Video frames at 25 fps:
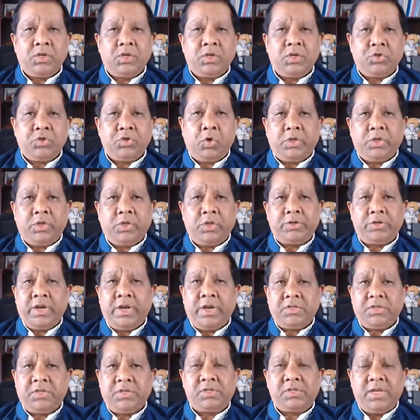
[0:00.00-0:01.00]
So the
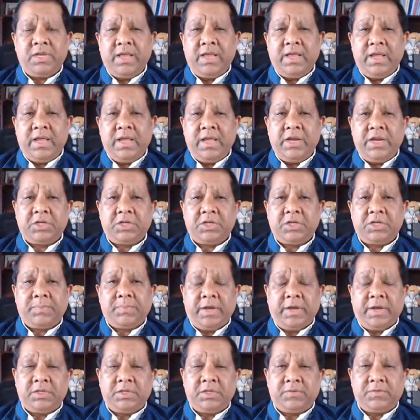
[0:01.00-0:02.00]
transverse
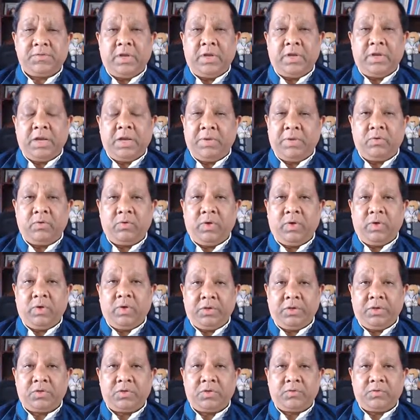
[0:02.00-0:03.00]
interspinous view can be
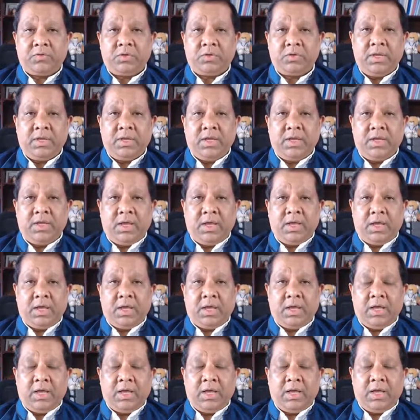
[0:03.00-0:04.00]
quite useful,
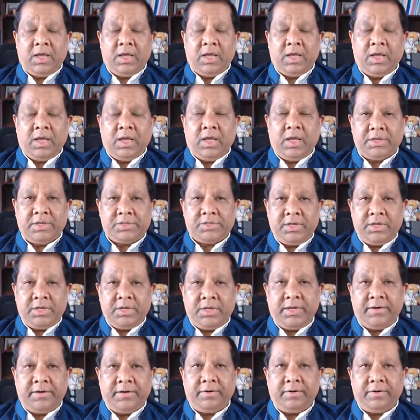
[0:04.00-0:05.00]
uh, as you can
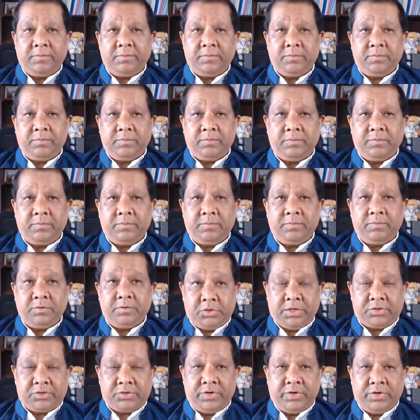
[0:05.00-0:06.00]
see here,
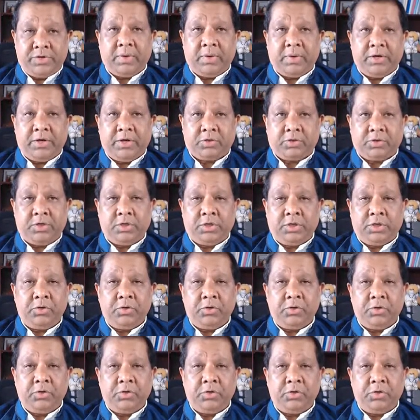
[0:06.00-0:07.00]
illustrated by Dr.
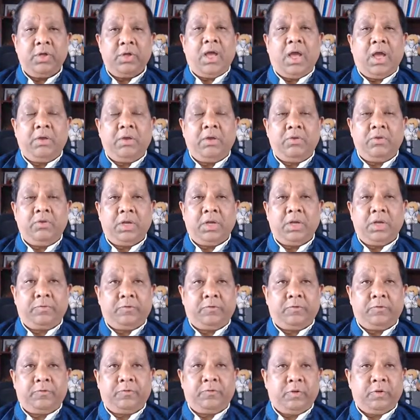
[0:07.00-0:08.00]
Liu, how you can
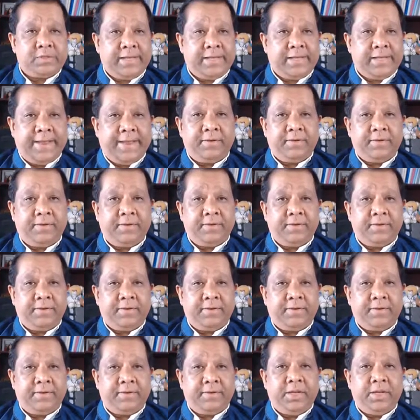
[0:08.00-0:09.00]
perform the scan.
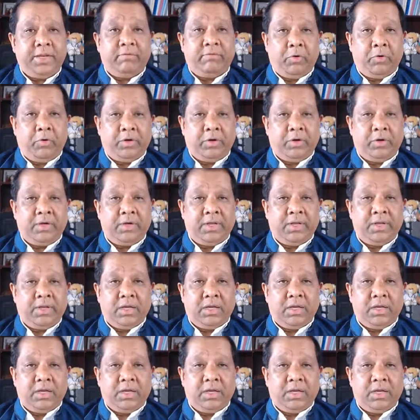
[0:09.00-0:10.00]
He reported
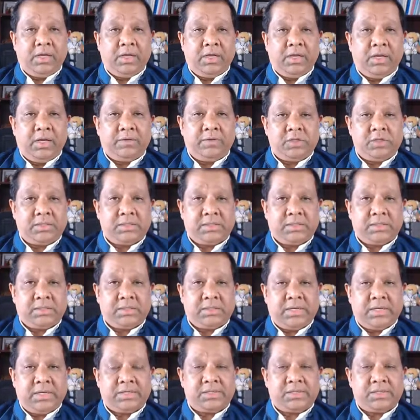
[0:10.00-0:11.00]
a first pass
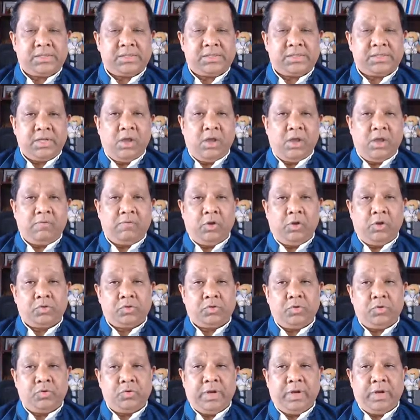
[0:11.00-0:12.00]
success
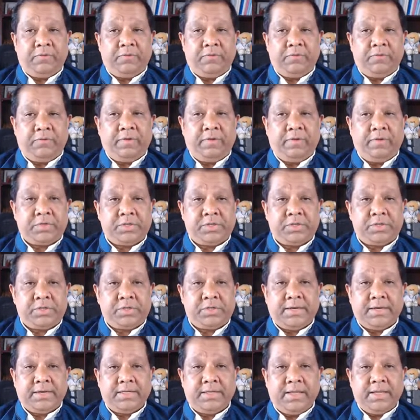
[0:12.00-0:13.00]
close to
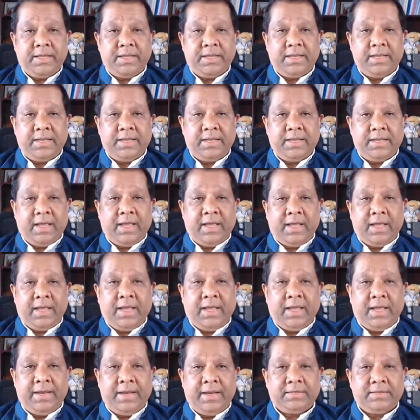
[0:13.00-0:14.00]
95% uh,
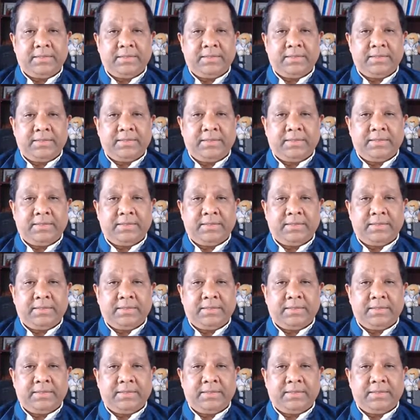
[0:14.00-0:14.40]
and